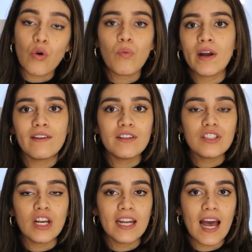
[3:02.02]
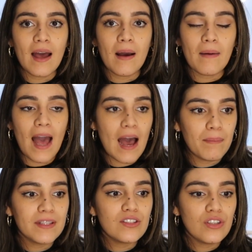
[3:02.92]
or whatever is gonna
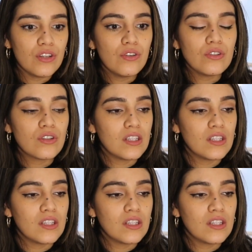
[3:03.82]
happen to you.